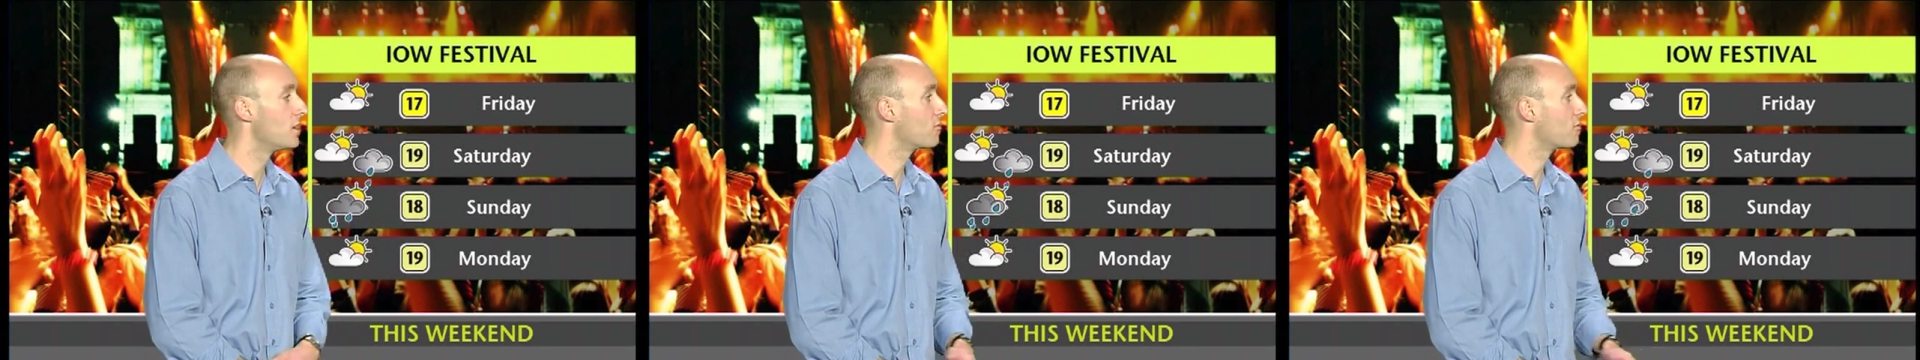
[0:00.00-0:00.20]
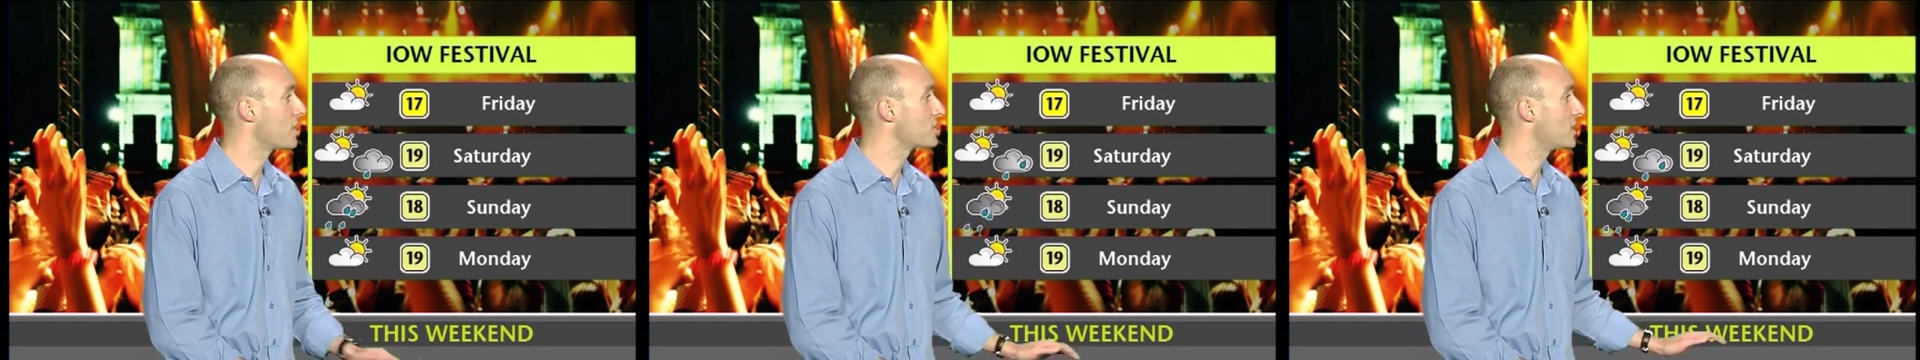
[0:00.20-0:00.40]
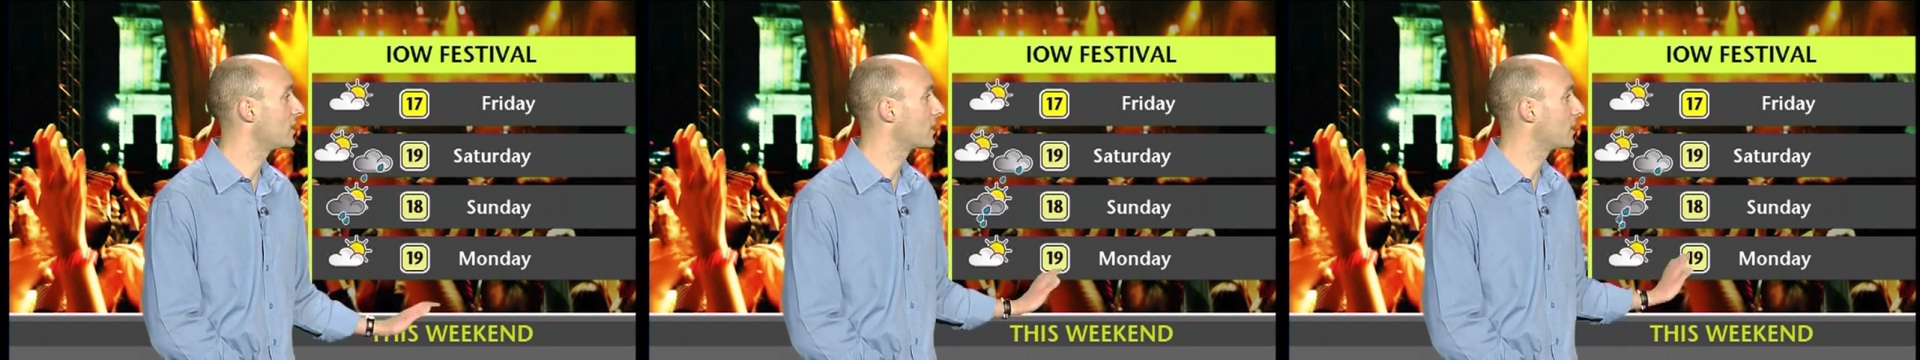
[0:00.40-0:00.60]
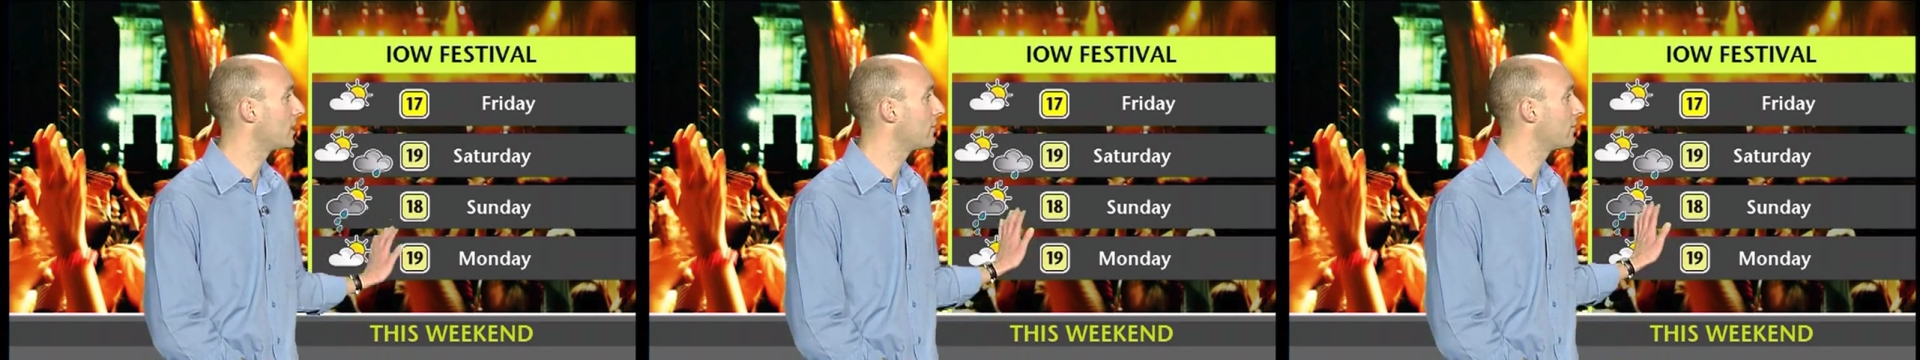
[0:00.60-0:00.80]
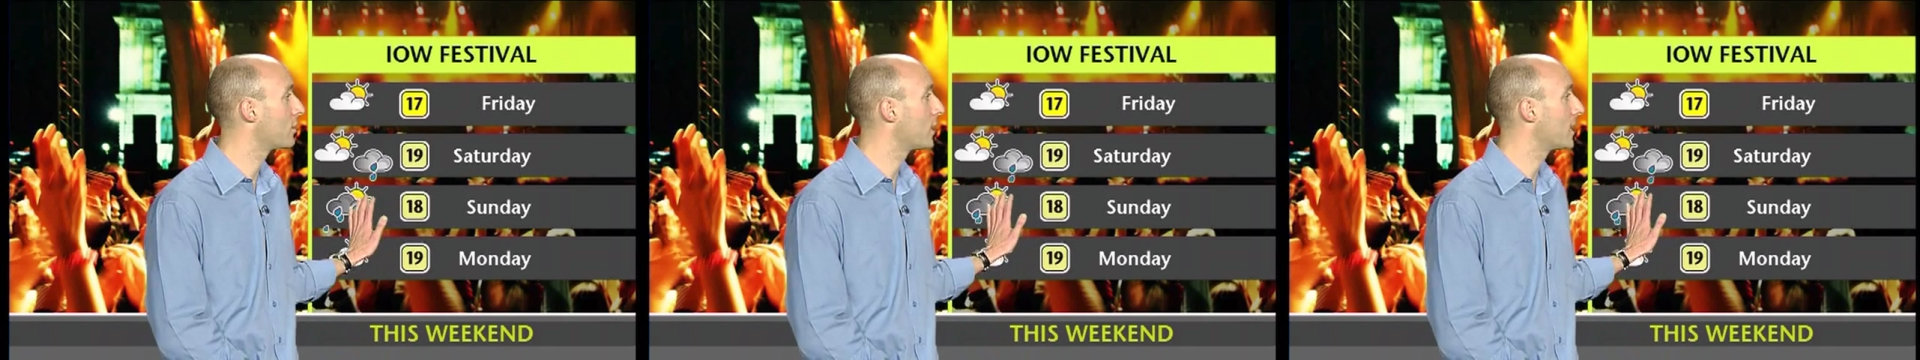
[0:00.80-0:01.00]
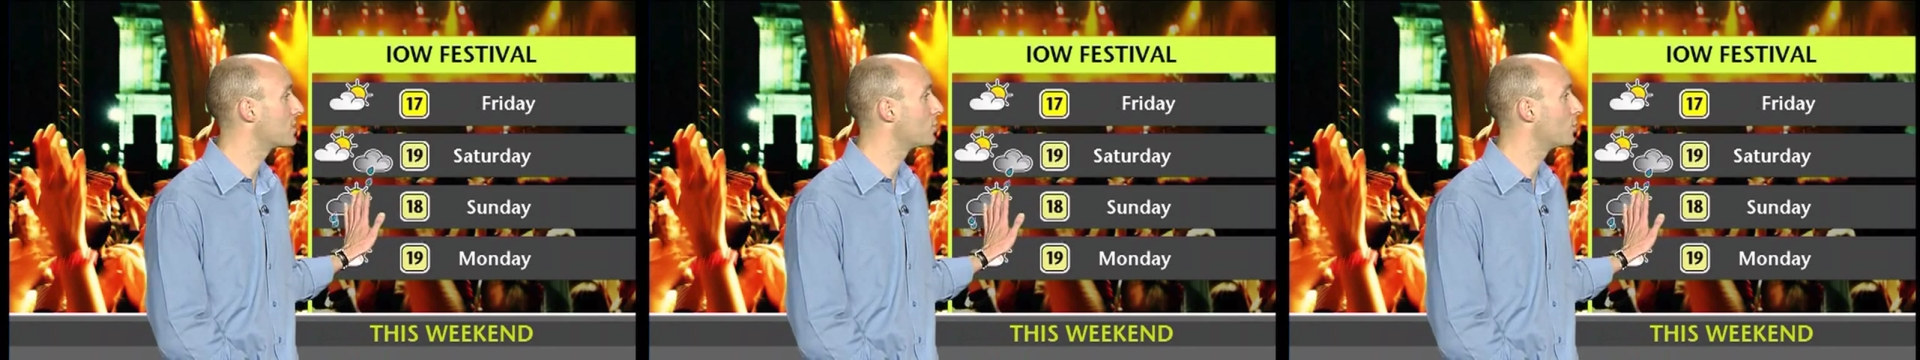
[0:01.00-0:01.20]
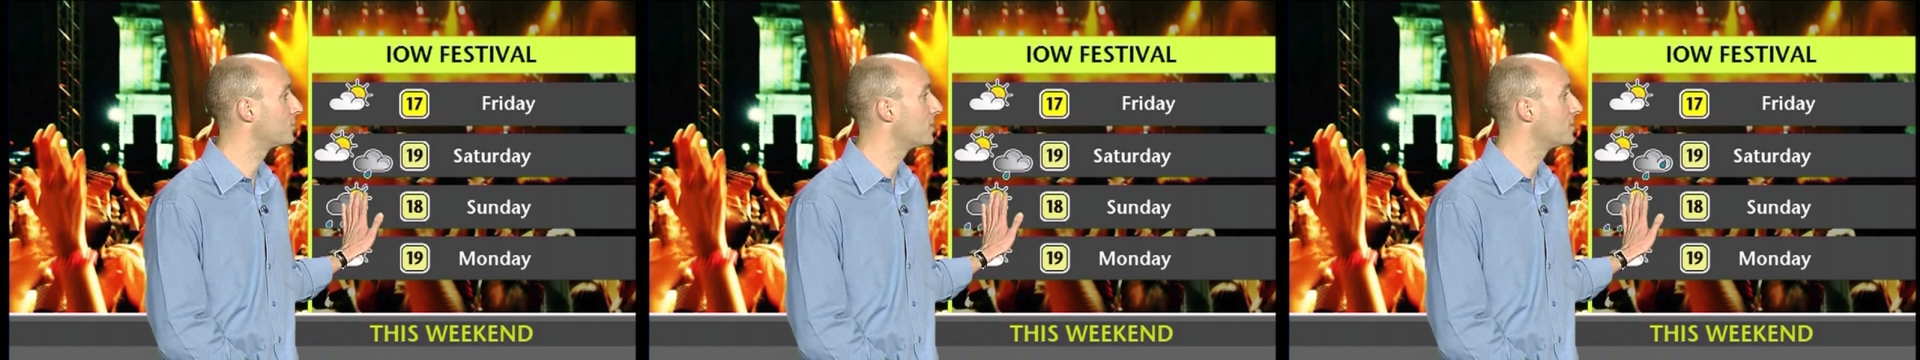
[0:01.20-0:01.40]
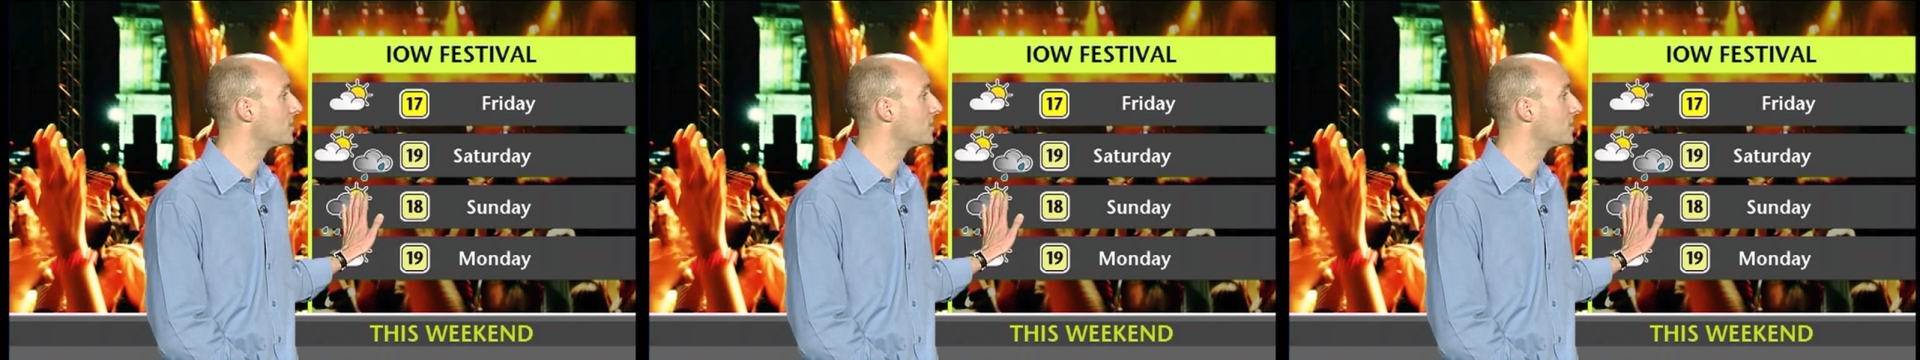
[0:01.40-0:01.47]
gradually clearing away towards the